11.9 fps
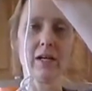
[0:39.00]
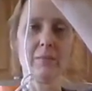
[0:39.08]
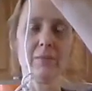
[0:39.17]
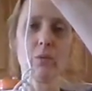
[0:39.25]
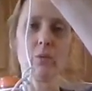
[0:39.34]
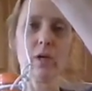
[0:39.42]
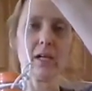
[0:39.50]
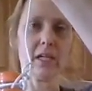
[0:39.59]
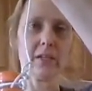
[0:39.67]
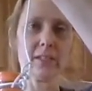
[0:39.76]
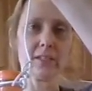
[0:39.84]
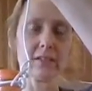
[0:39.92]
come the
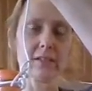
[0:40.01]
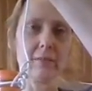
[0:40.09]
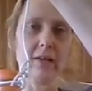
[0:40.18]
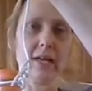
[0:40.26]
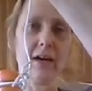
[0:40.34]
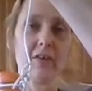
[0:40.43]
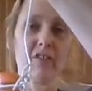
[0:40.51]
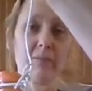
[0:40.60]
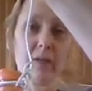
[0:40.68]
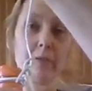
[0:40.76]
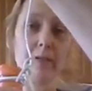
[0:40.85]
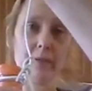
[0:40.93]
water isn't coming out of
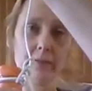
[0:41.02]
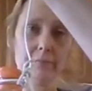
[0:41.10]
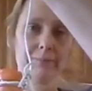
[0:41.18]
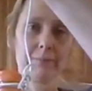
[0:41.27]
my bottle?